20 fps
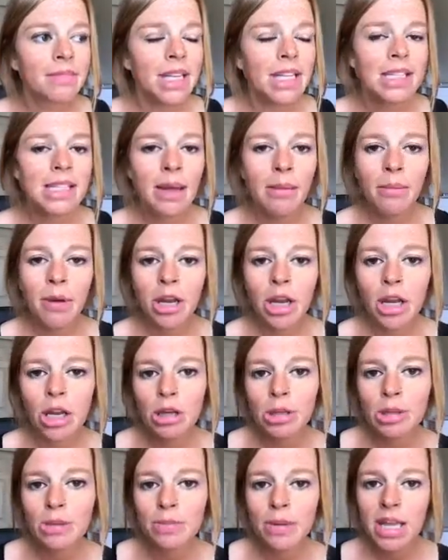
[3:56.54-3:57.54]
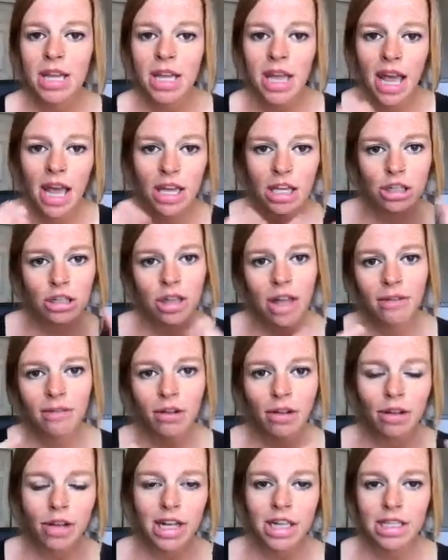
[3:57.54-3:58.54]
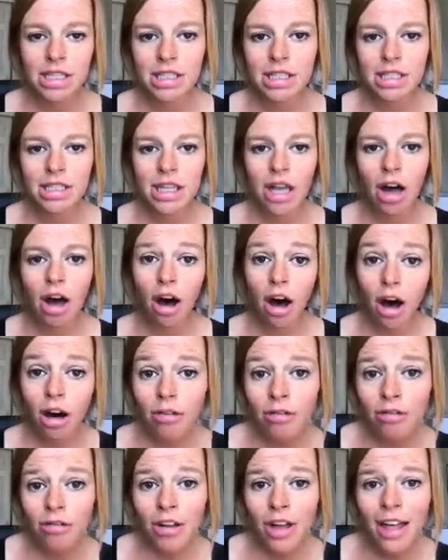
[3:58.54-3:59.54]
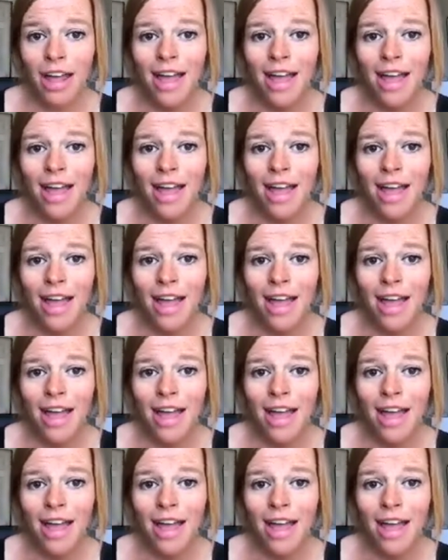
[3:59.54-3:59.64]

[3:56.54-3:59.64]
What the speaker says: someone whose pH level is off,